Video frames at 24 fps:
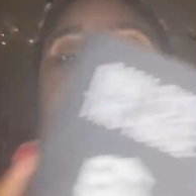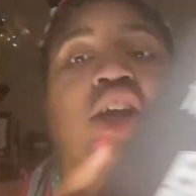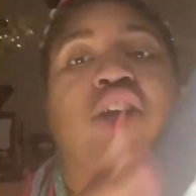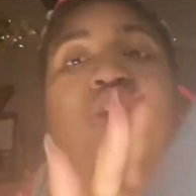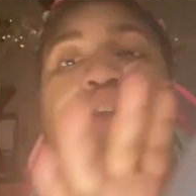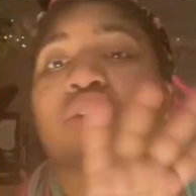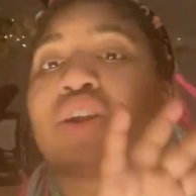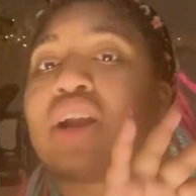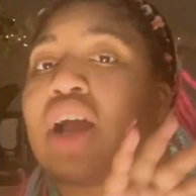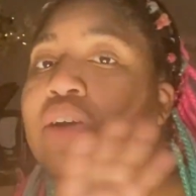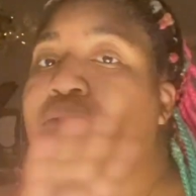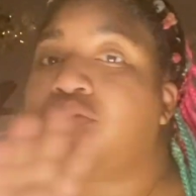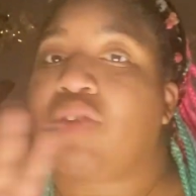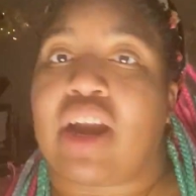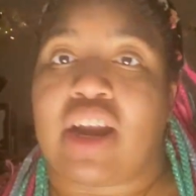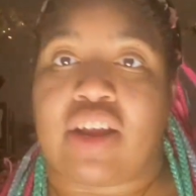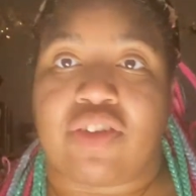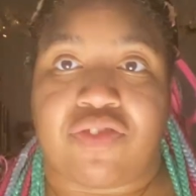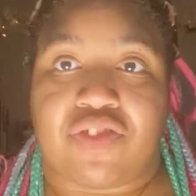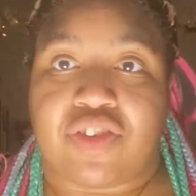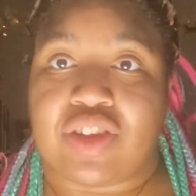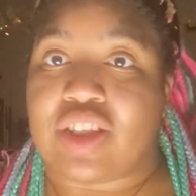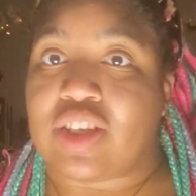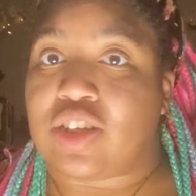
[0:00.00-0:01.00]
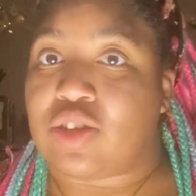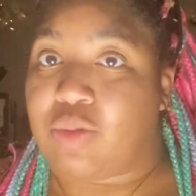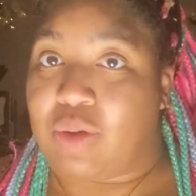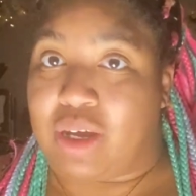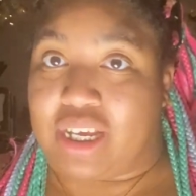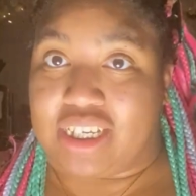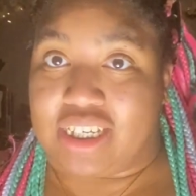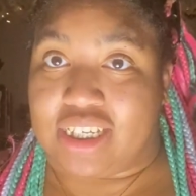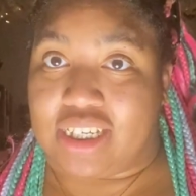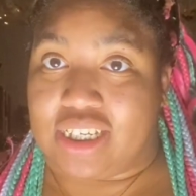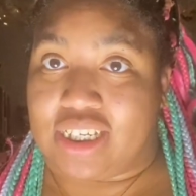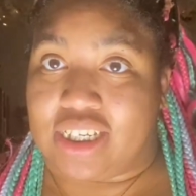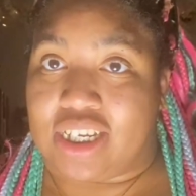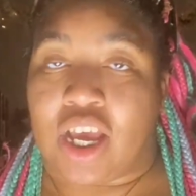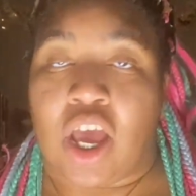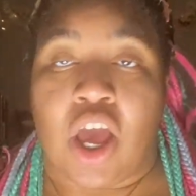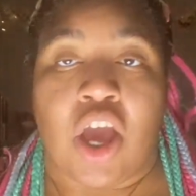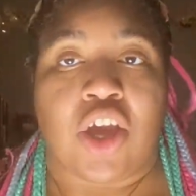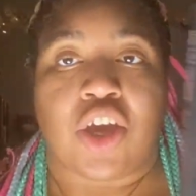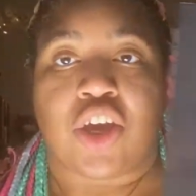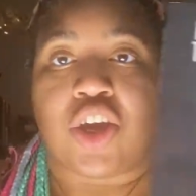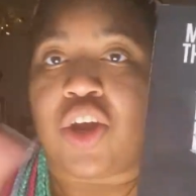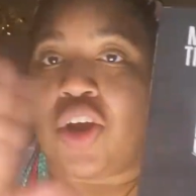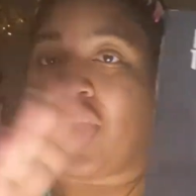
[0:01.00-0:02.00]
You're not ready for the twists.
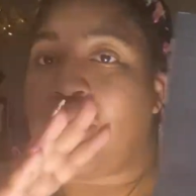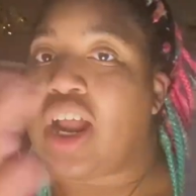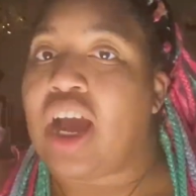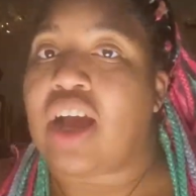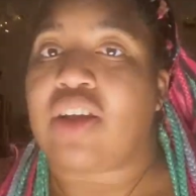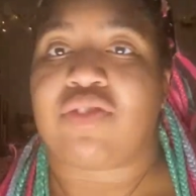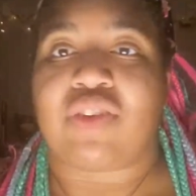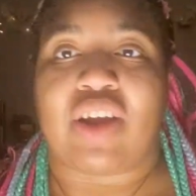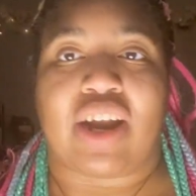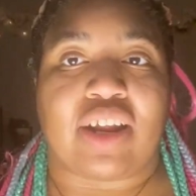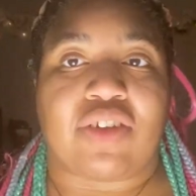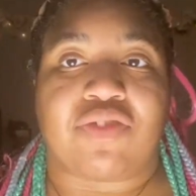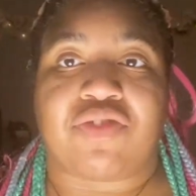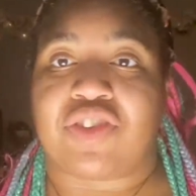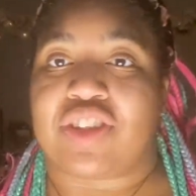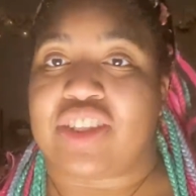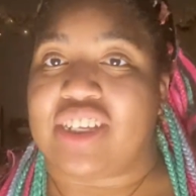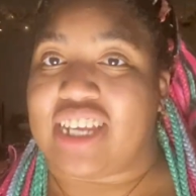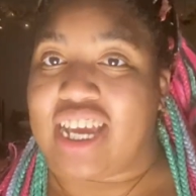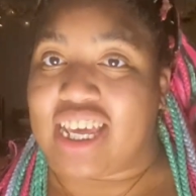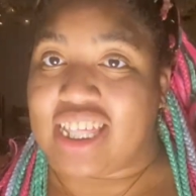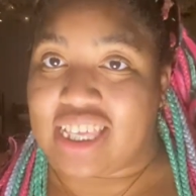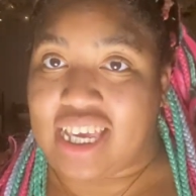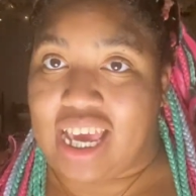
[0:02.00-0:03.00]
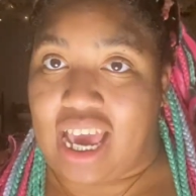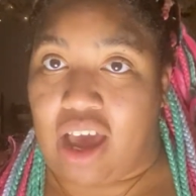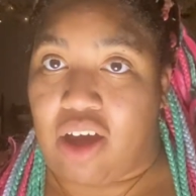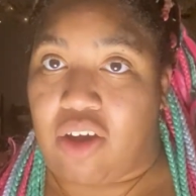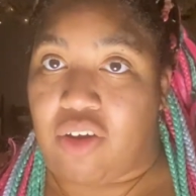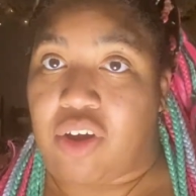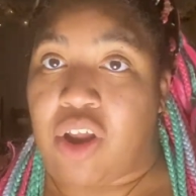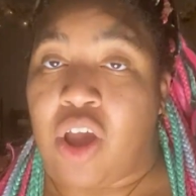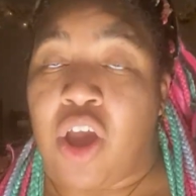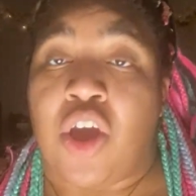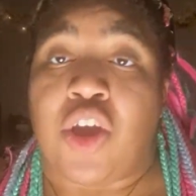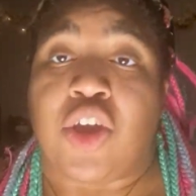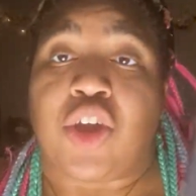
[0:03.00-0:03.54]
You're not ready for the death count.